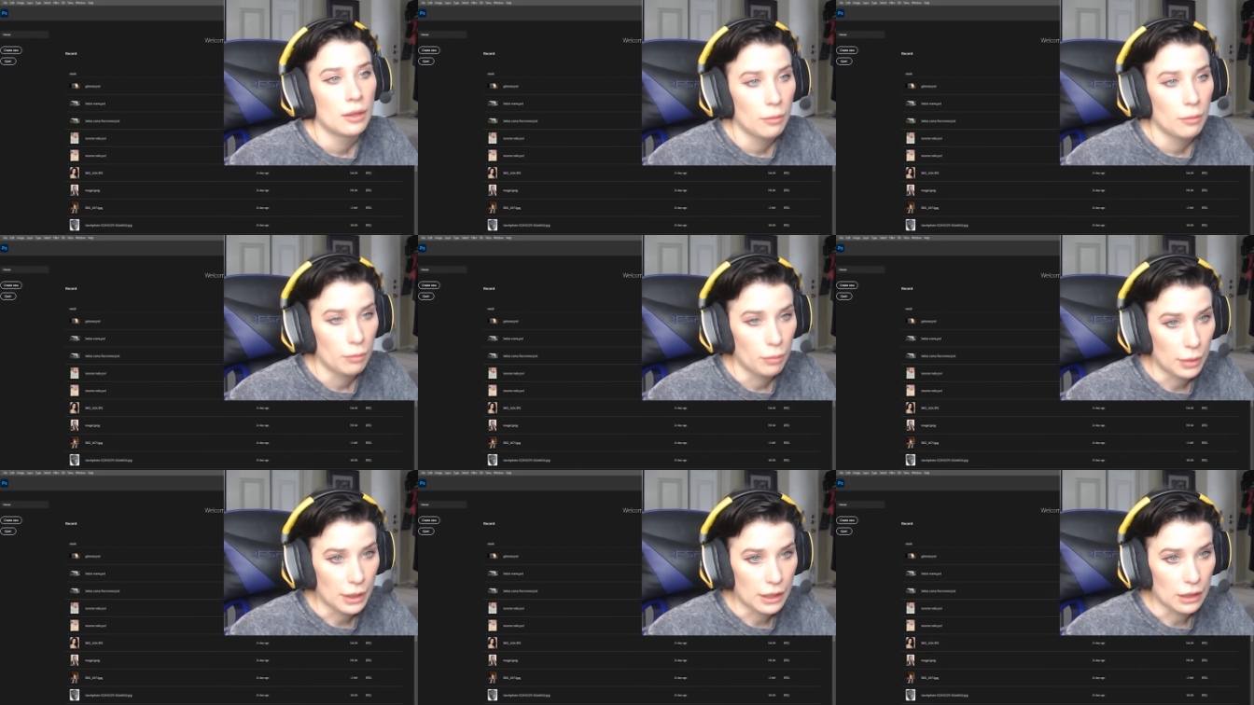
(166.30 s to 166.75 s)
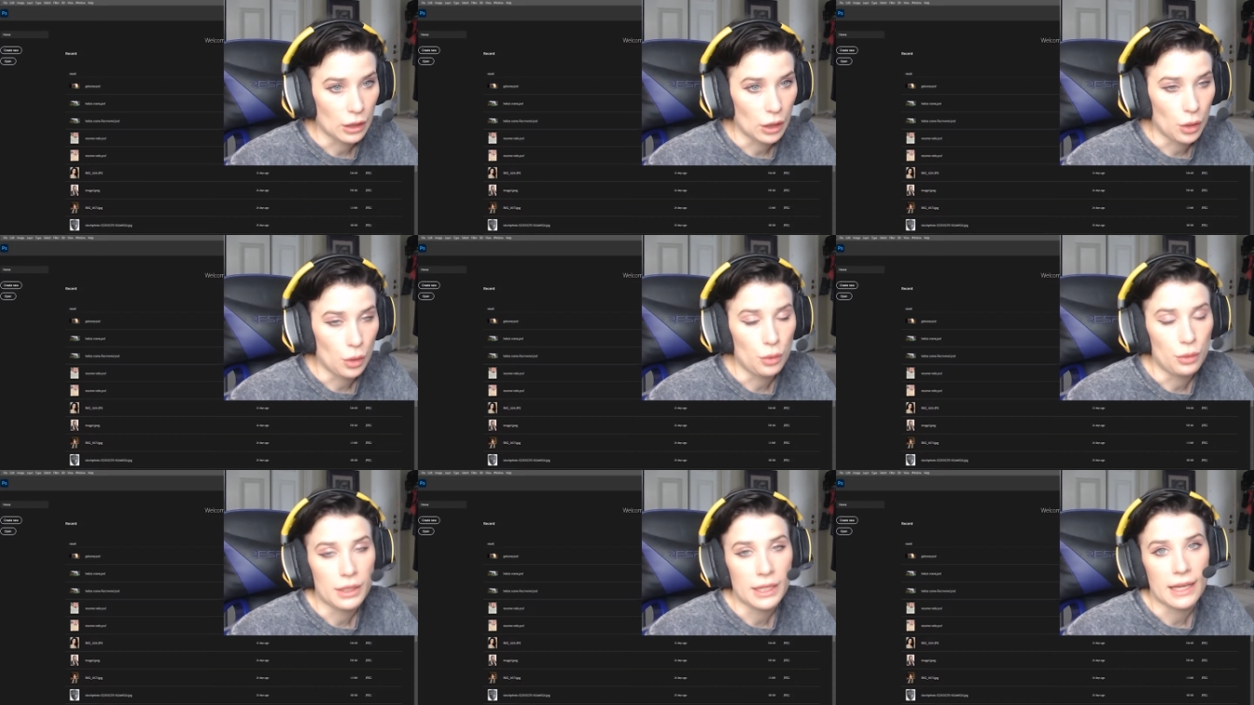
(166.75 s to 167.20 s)

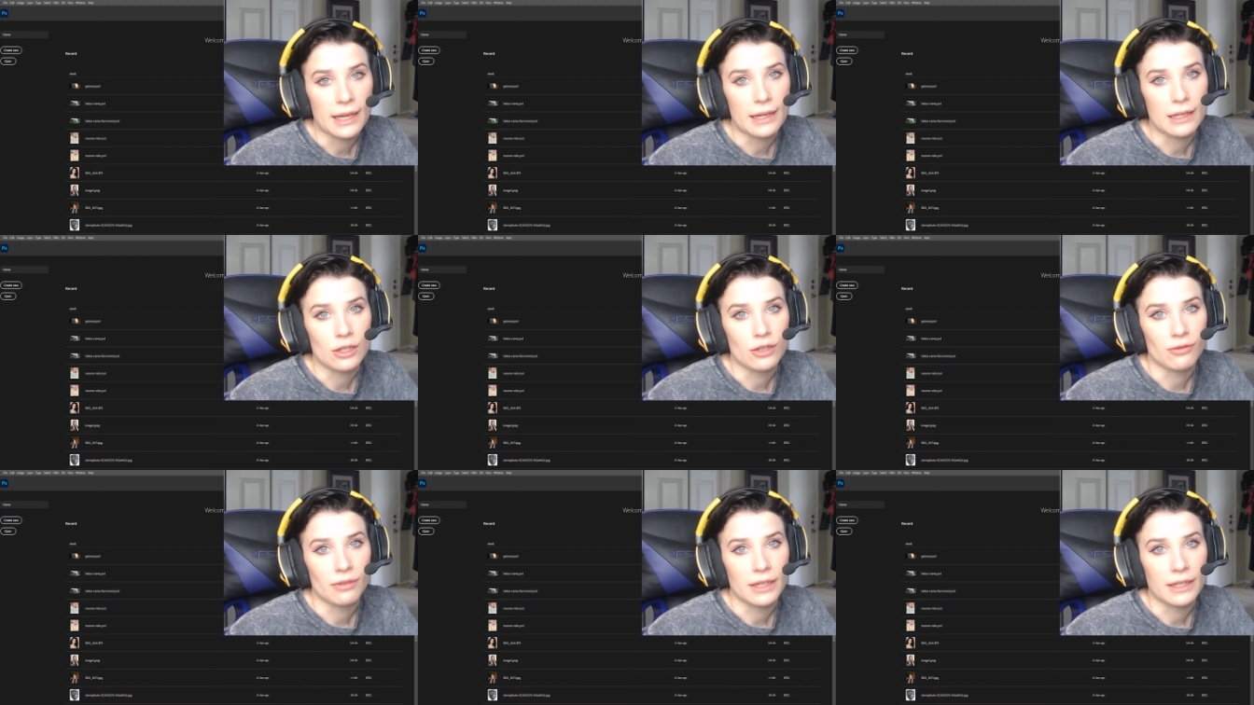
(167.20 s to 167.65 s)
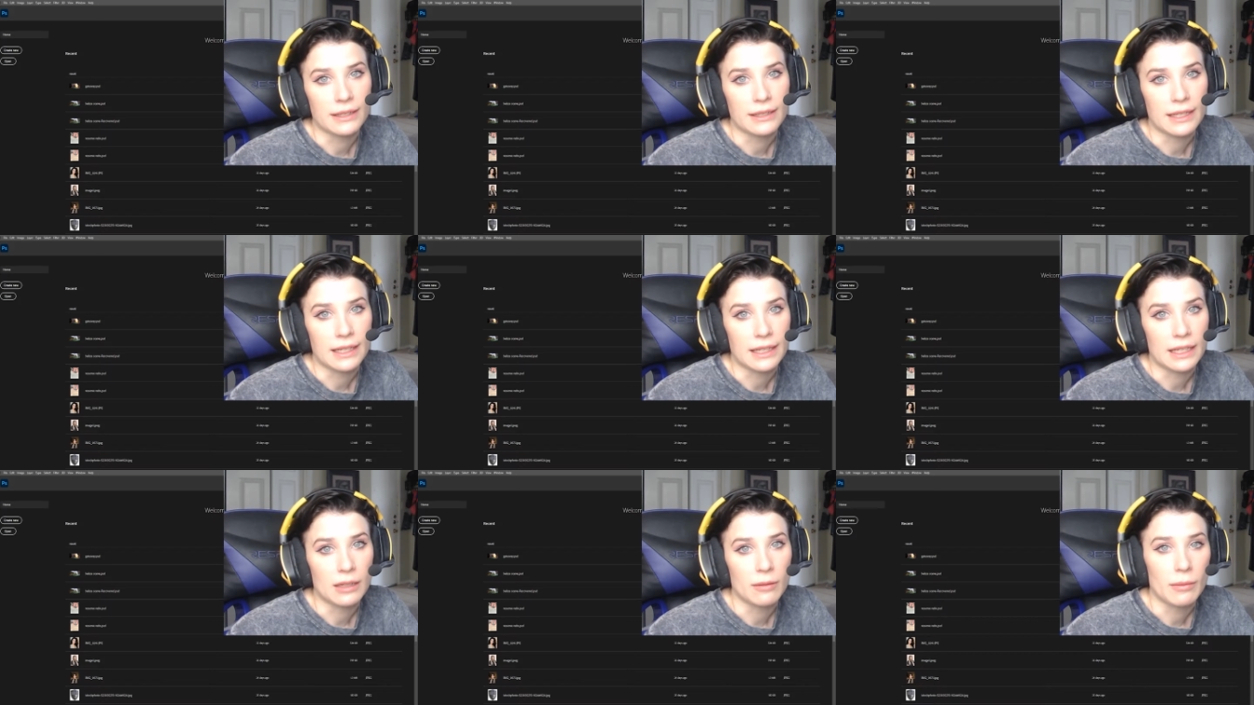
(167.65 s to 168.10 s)
below the age of
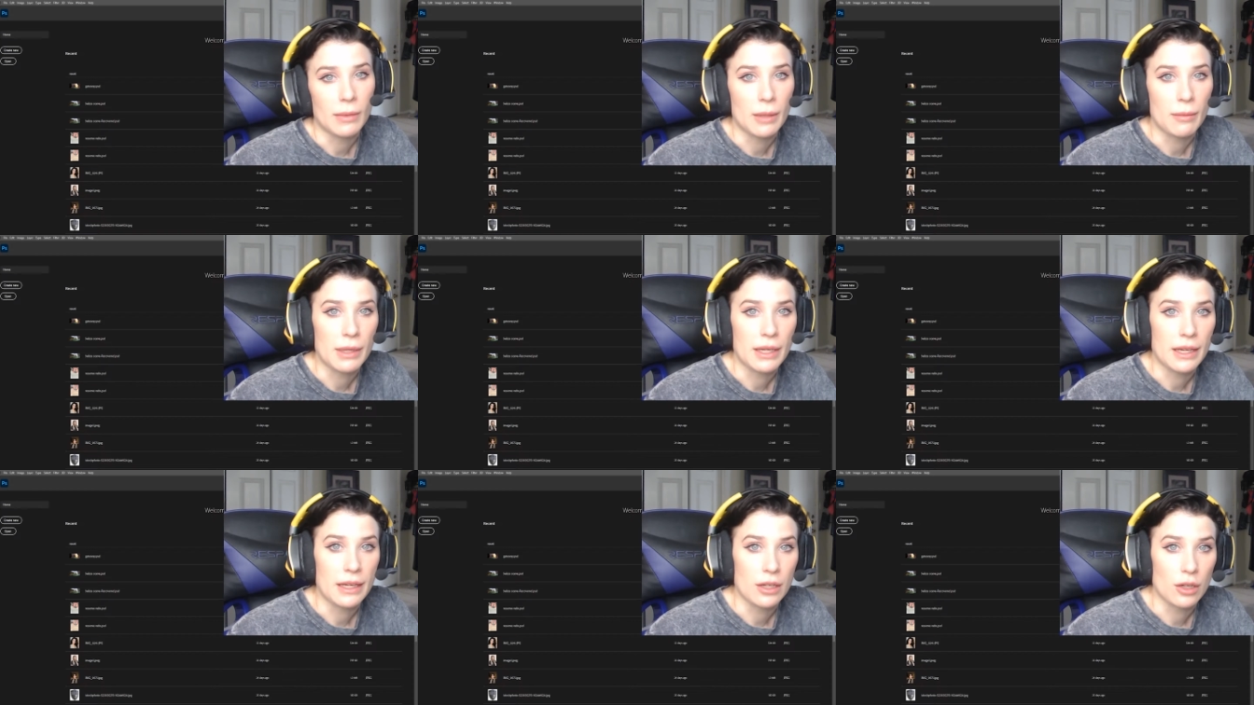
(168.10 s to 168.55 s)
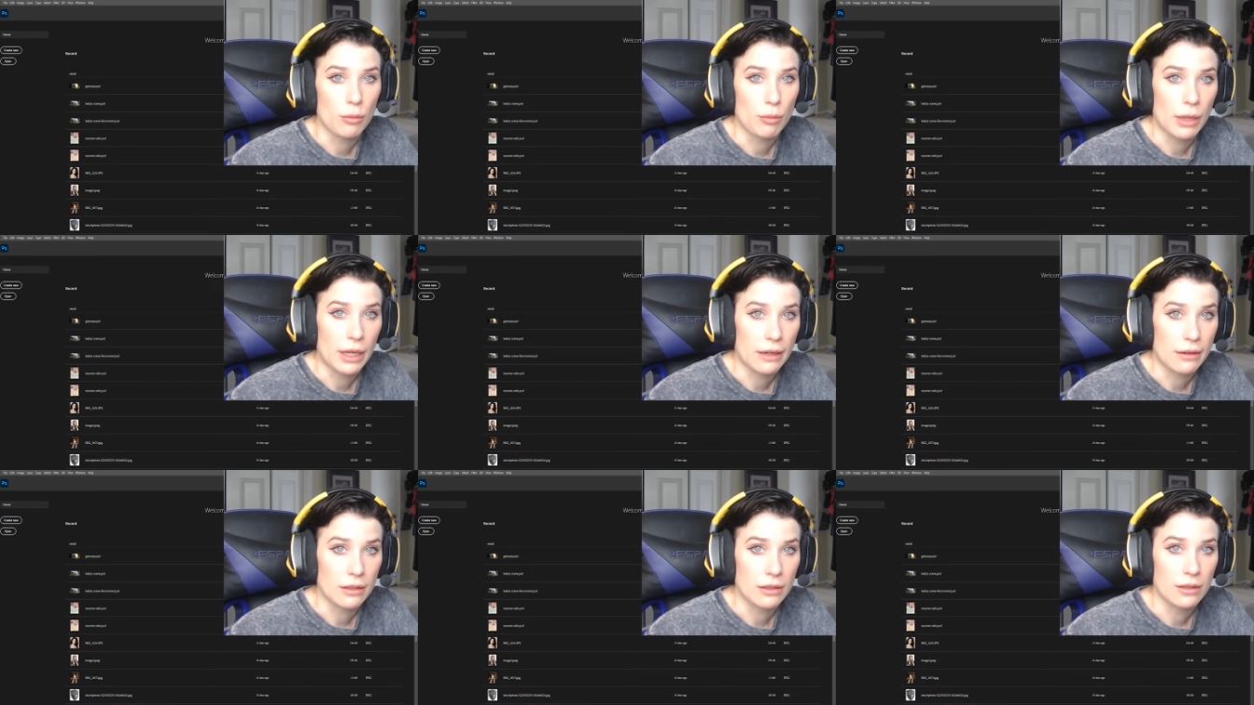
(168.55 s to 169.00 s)
18, maybe get your
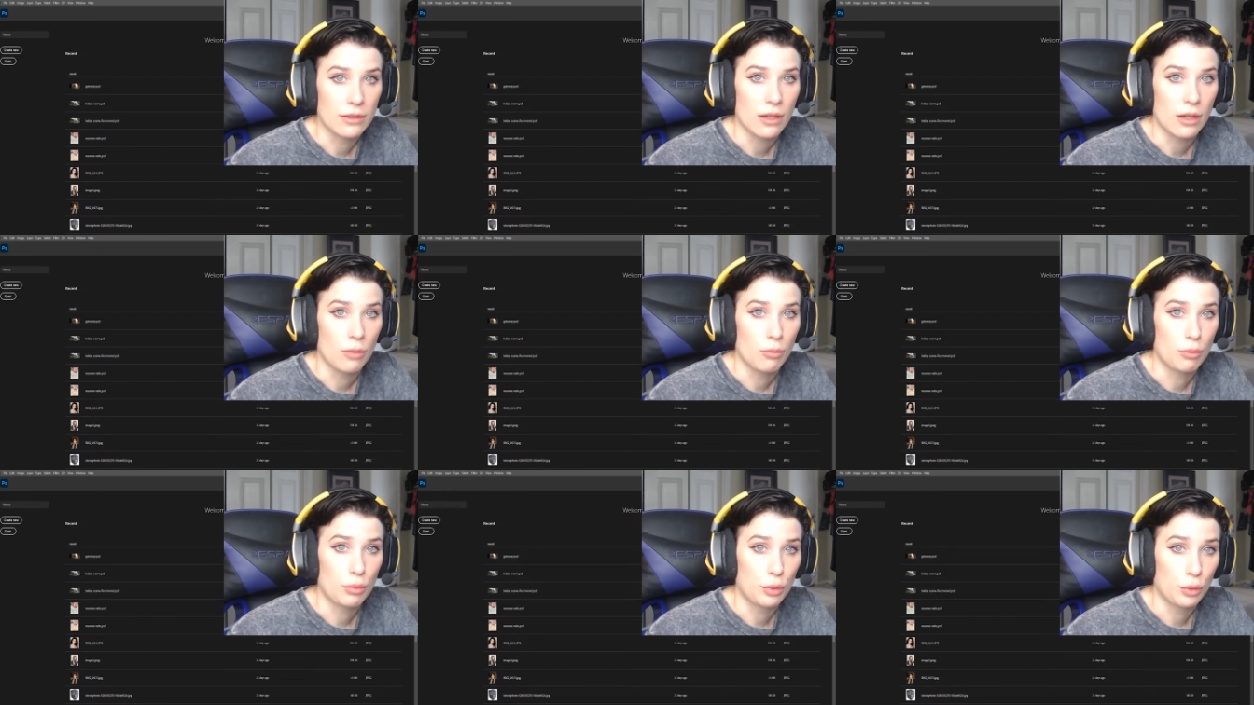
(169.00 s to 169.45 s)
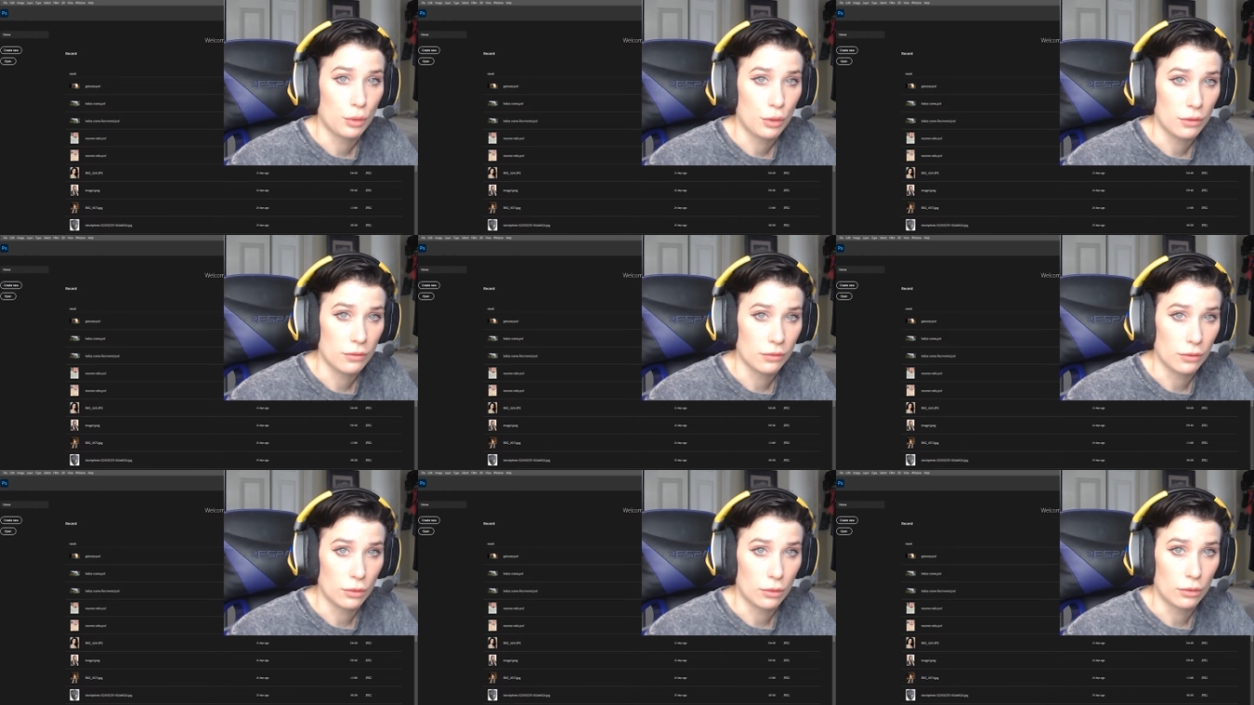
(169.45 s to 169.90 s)
parents'
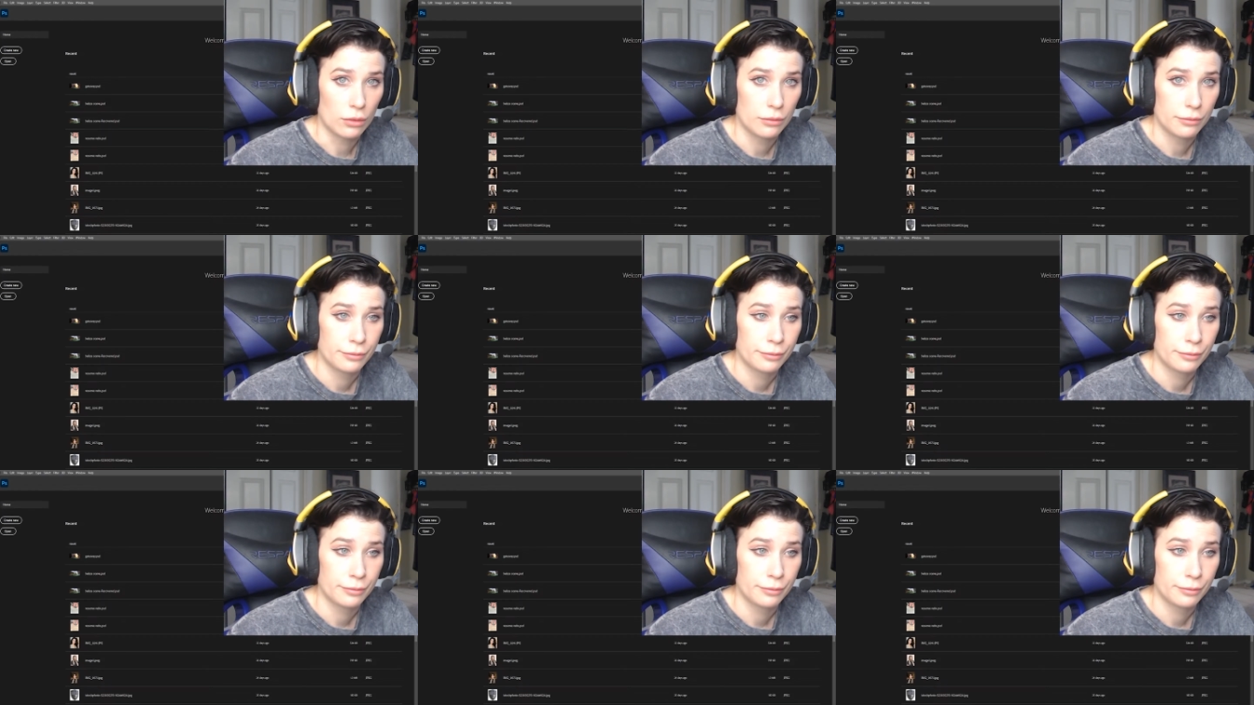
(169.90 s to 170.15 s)
approval